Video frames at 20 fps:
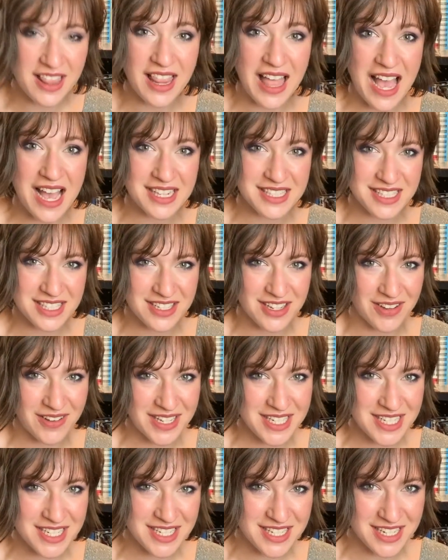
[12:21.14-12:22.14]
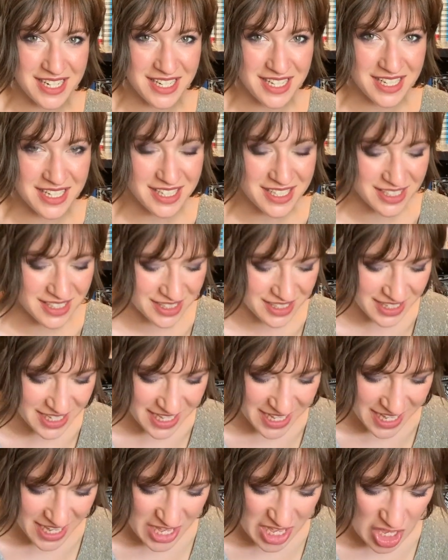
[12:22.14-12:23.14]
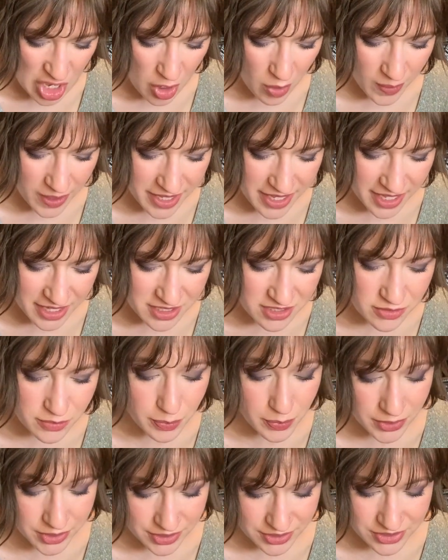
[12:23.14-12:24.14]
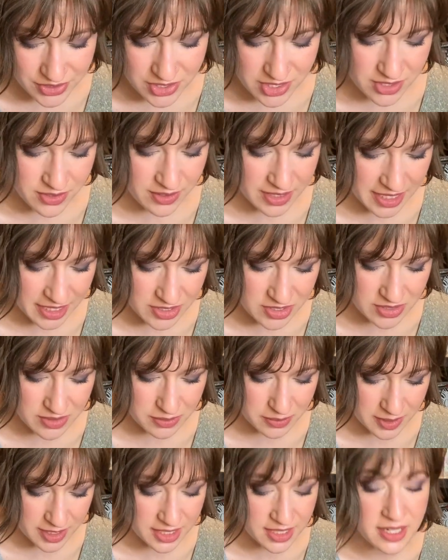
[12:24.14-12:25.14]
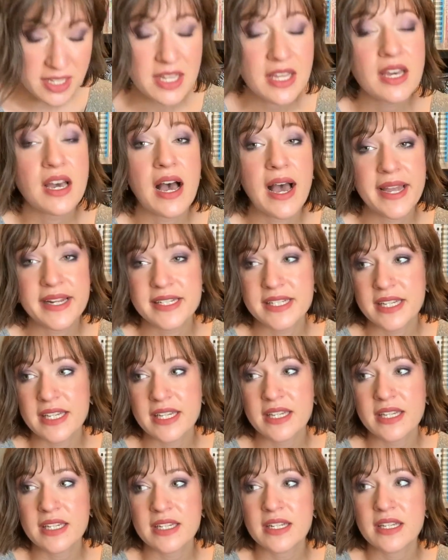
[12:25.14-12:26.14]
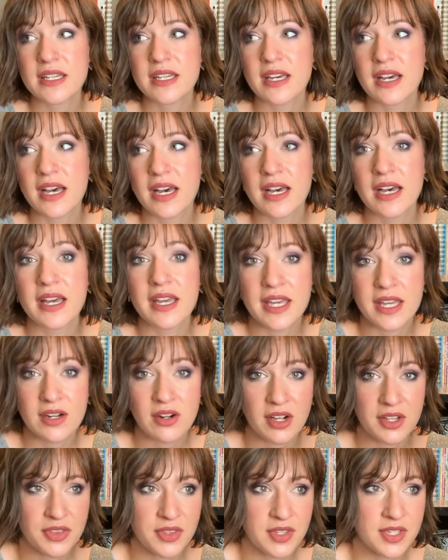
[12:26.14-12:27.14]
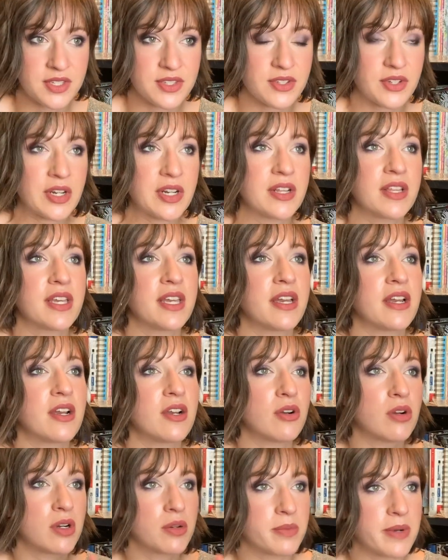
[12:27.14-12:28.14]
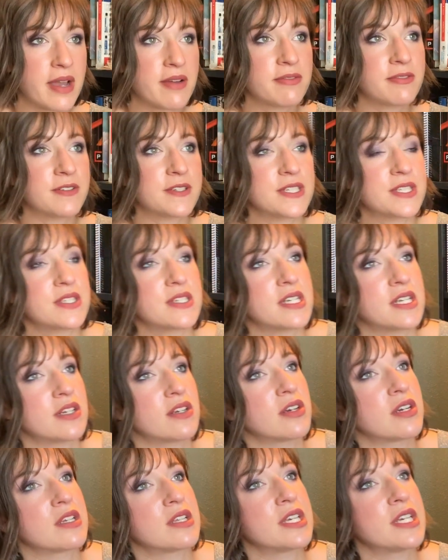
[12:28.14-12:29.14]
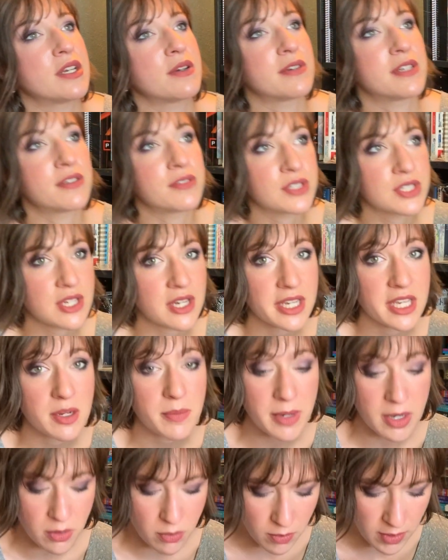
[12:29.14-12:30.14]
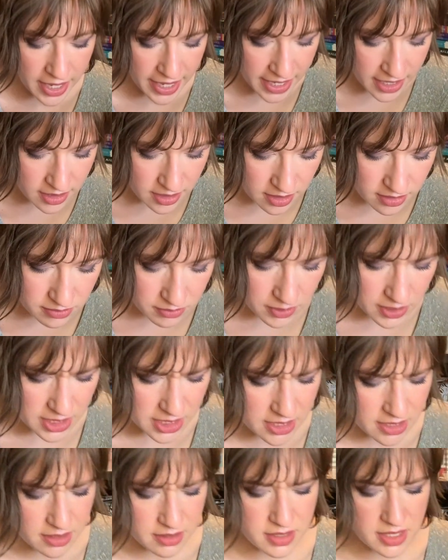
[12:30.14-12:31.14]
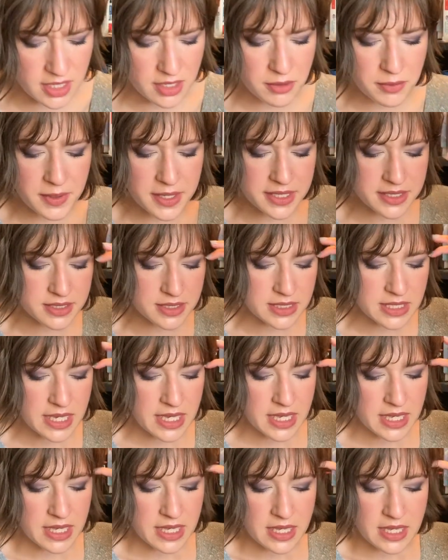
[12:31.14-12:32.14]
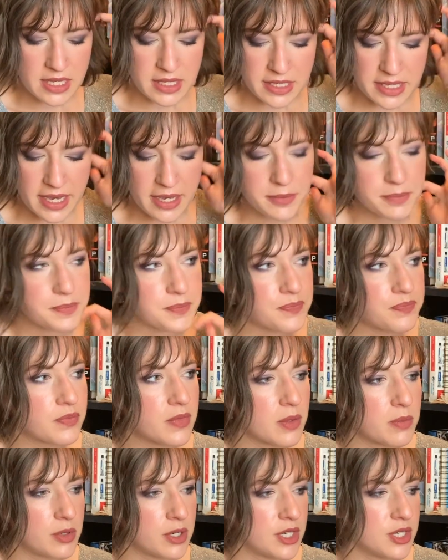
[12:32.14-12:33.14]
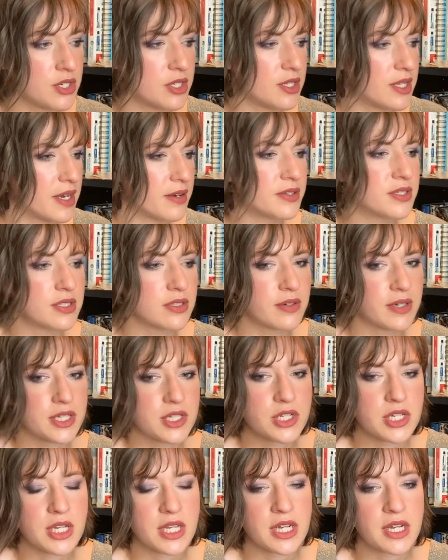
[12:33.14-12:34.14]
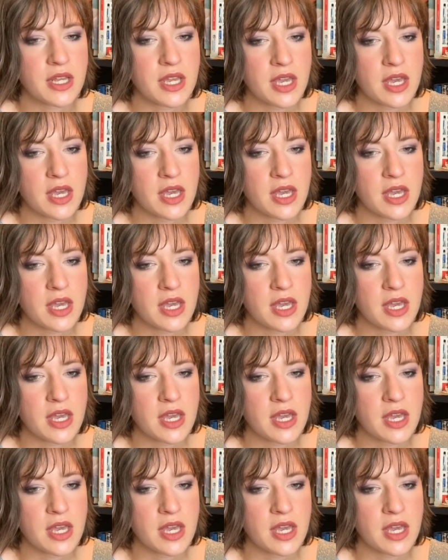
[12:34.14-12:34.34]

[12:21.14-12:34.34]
last question. What kind of books do you like to read? I did hit on this earlier, or referenced it earlier when I was talking about why I love reading, I think it was. Yeah, I'm pretty sure that was the question.